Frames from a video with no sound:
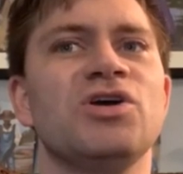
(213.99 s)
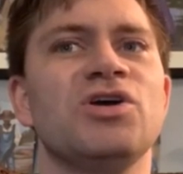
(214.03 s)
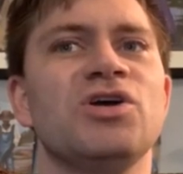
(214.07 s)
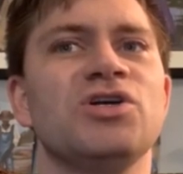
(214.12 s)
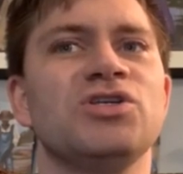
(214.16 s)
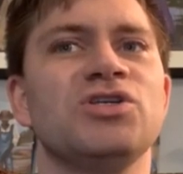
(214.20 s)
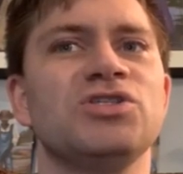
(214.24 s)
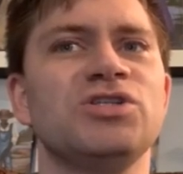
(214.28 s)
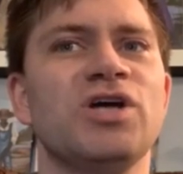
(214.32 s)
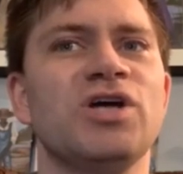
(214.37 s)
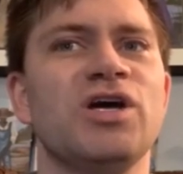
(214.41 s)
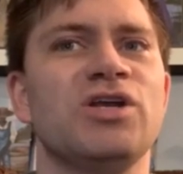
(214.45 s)

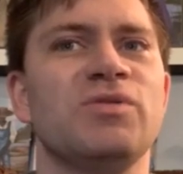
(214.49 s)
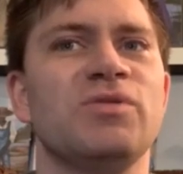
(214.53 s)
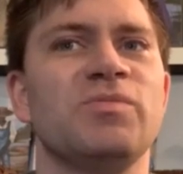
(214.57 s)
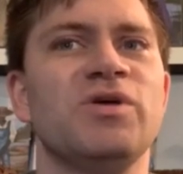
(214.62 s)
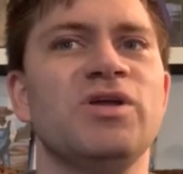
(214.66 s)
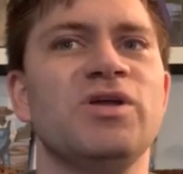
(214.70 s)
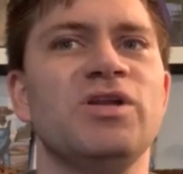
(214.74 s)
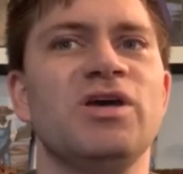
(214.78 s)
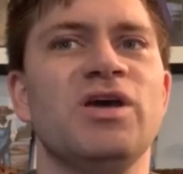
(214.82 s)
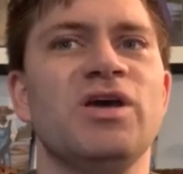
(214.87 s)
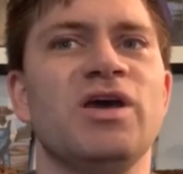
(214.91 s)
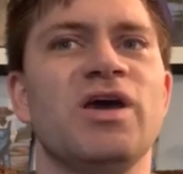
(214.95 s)

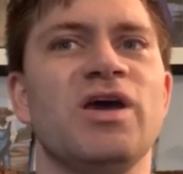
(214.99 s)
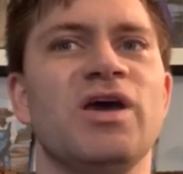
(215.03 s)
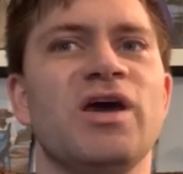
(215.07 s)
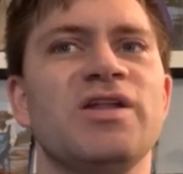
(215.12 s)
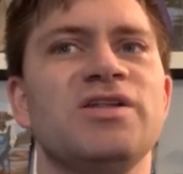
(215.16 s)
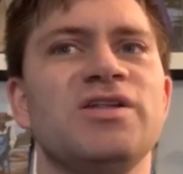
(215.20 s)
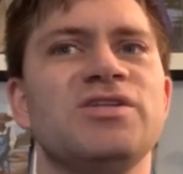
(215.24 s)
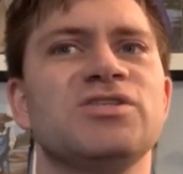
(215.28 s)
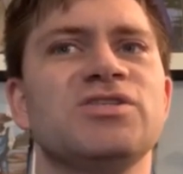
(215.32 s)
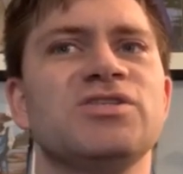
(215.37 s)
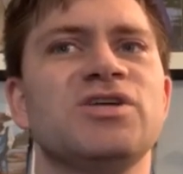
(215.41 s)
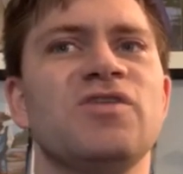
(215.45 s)
Schneiderman had
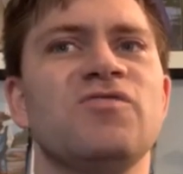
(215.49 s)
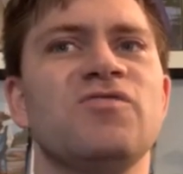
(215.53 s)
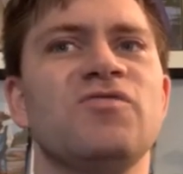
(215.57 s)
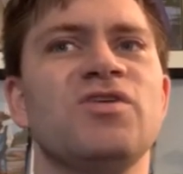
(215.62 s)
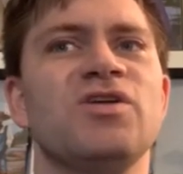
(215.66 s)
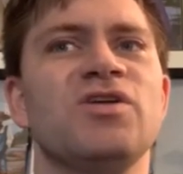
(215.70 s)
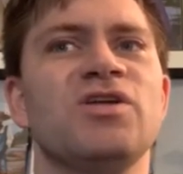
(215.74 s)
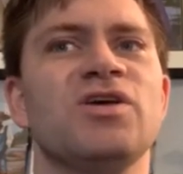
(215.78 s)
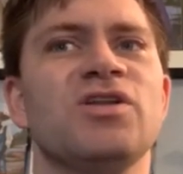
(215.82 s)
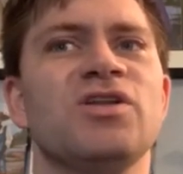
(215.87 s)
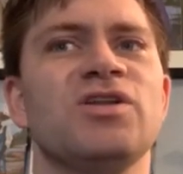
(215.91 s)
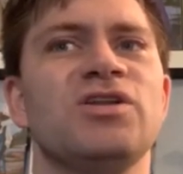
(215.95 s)

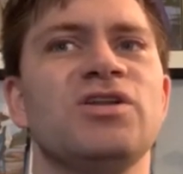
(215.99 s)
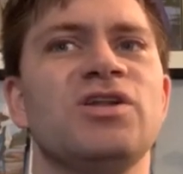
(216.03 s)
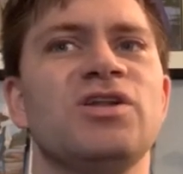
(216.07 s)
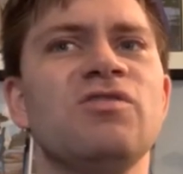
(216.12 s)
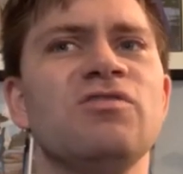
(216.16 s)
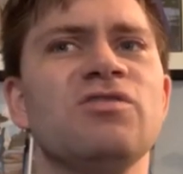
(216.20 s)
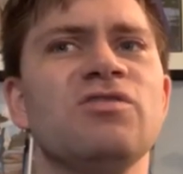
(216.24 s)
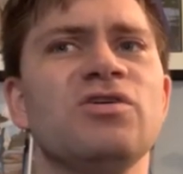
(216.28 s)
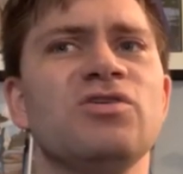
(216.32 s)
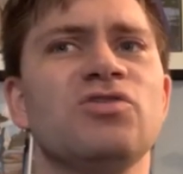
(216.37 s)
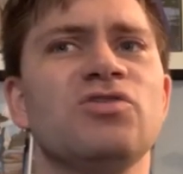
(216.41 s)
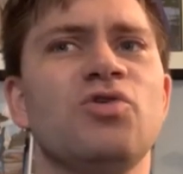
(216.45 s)
discovered
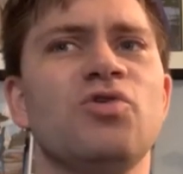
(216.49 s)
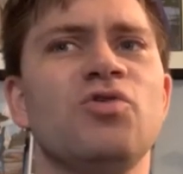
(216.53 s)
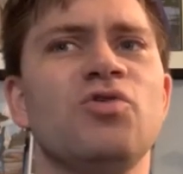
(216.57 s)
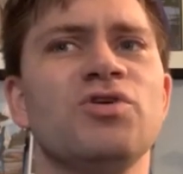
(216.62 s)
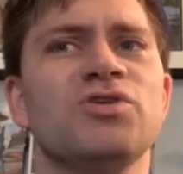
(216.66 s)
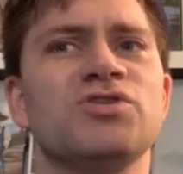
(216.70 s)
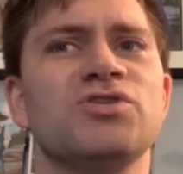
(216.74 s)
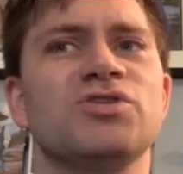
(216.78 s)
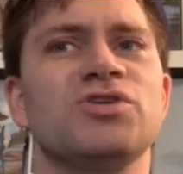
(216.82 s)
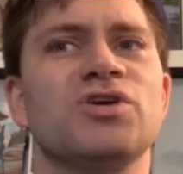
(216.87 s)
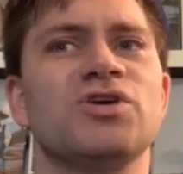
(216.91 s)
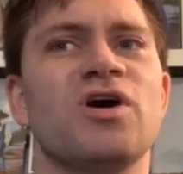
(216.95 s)
during a
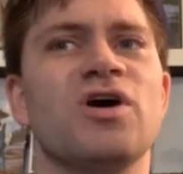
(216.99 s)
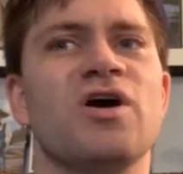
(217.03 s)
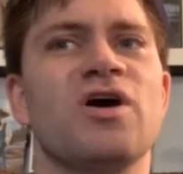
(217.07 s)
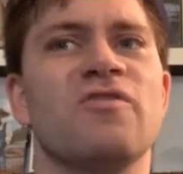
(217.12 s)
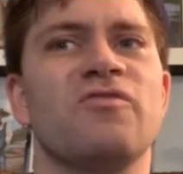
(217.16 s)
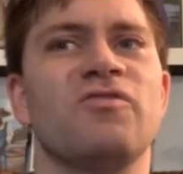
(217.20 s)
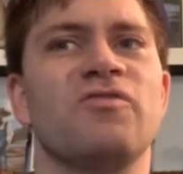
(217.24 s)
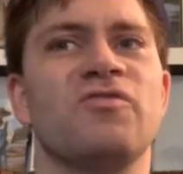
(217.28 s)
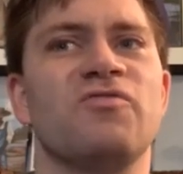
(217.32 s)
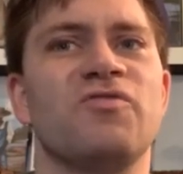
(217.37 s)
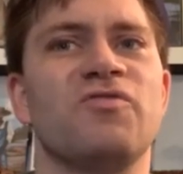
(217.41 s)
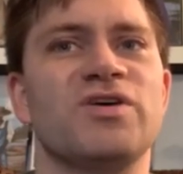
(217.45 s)
course of
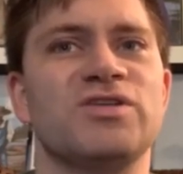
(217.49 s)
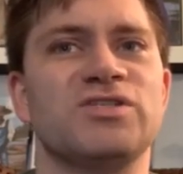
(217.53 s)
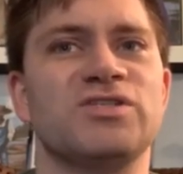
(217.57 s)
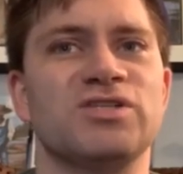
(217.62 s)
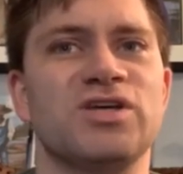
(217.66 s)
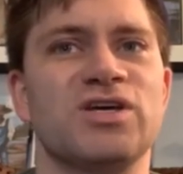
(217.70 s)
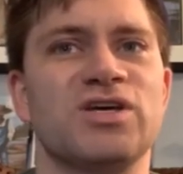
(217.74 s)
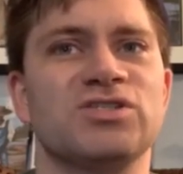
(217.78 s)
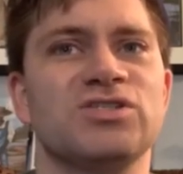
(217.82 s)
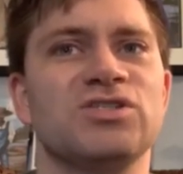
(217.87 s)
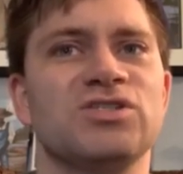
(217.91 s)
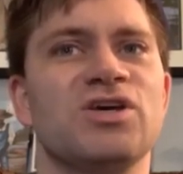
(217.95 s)
an
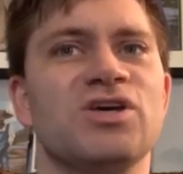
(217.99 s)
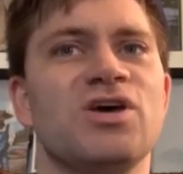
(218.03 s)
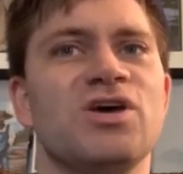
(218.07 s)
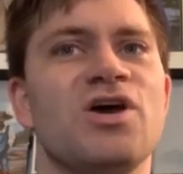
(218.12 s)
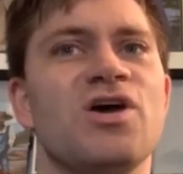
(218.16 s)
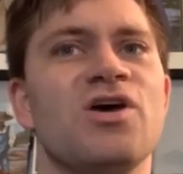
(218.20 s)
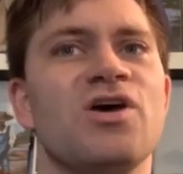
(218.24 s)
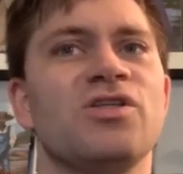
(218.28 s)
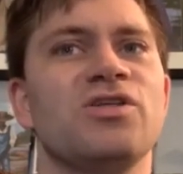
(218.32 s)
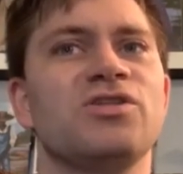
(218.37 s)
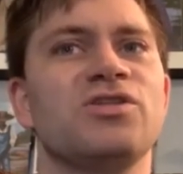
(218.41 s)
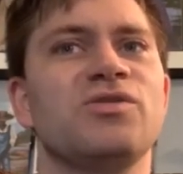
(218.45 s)
investigation
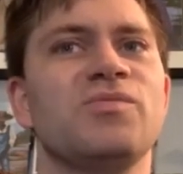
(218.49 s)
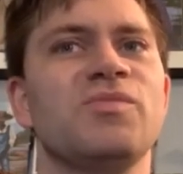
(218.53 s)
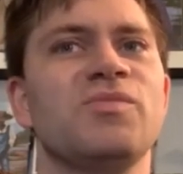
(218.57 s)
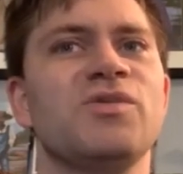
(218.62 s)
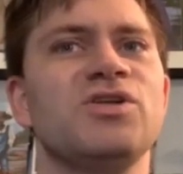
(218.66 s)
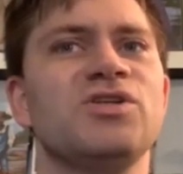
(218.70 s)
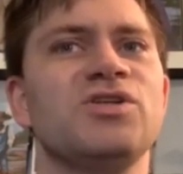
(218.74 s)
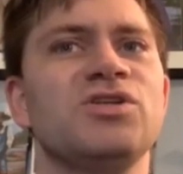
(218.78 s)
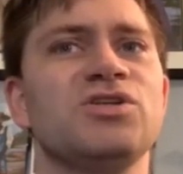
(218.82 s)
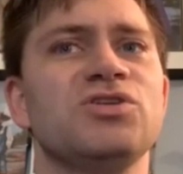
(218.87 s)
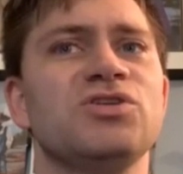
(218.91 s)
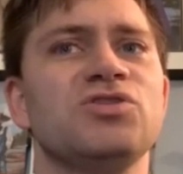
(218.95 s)
that the
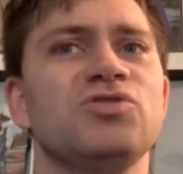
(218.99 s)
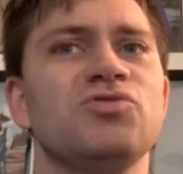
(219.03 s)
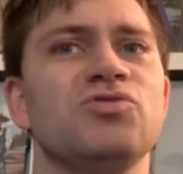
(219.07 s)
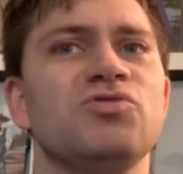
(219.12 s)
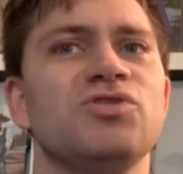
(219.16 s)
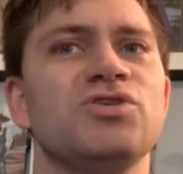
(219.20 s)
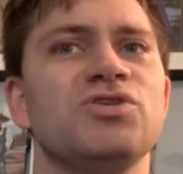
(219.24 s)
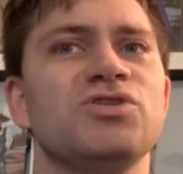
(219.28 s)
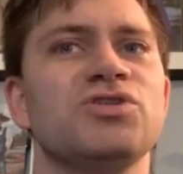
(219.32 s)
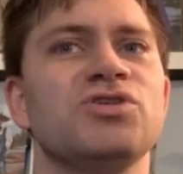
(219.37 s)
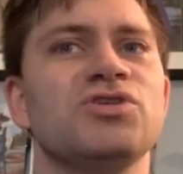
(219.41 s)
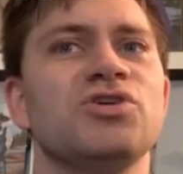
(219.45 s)

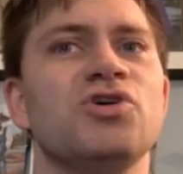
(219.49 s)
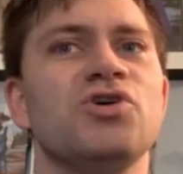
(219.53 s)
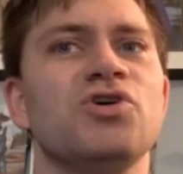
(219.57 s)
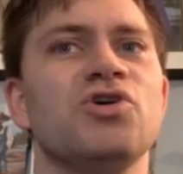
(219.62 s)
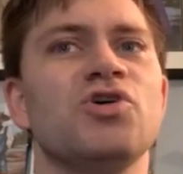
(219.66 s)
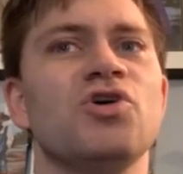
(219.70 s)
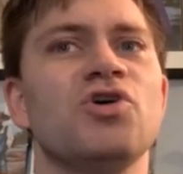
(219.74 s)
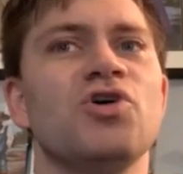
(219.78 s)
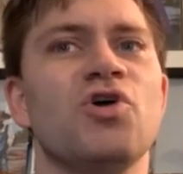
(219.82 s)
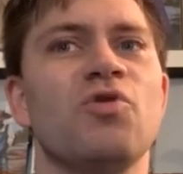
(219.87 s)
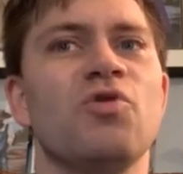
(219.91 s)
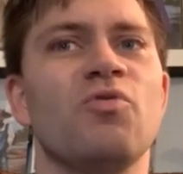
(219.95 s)
mentors
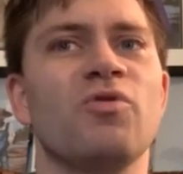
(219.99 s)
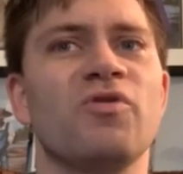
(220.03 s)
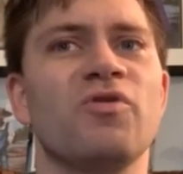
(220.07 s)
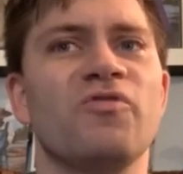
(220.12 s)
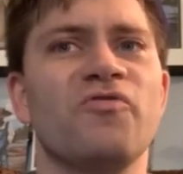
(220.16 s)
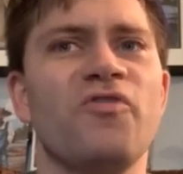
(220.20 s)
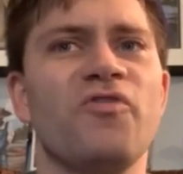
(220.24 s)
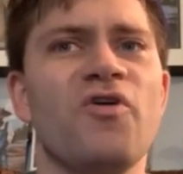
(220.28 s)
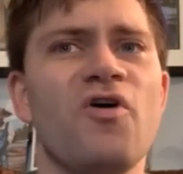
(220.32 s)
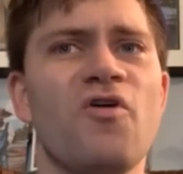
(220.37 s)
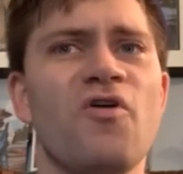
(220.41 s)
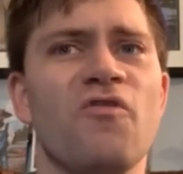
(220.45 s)
who
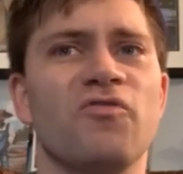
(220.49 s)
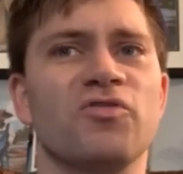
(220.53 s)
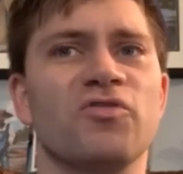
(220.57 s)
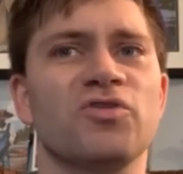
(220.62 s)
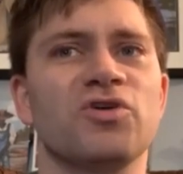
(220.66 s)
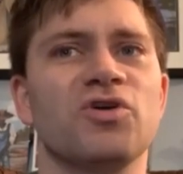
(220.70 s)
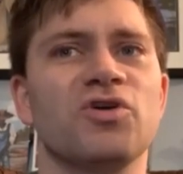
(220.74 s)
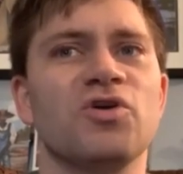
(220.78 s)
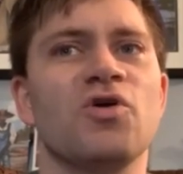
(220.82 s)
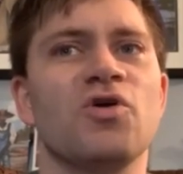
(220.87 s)
involved